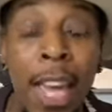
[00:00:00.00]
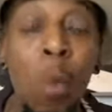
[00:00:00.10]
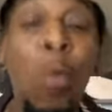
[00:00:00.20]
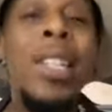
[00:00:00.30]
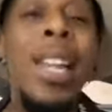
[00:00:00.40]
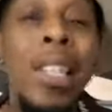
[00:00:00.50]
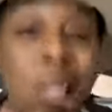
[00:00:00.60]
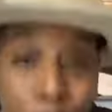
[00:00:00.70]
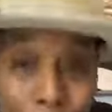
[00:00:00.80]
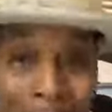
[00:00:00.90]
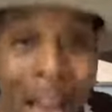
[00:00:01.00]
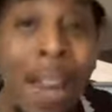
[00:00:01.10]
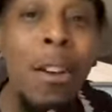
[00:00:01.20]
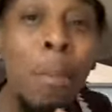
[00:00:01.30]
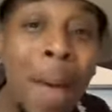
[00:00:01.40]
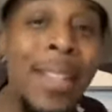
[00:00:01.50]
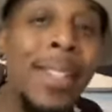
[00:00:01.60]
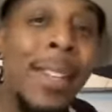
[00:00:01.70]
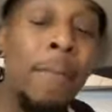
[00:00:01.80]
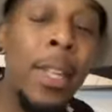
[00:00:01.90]
It was inspired by
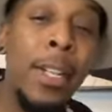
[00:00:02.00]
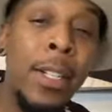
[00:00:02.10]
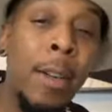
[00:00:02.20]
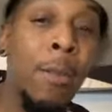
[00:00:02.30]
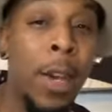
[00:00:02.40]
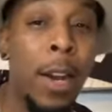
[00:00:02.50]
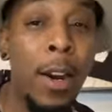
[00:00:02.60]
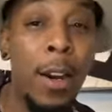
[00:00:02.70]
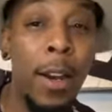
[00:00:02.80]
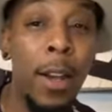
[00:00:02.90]
something somewhere.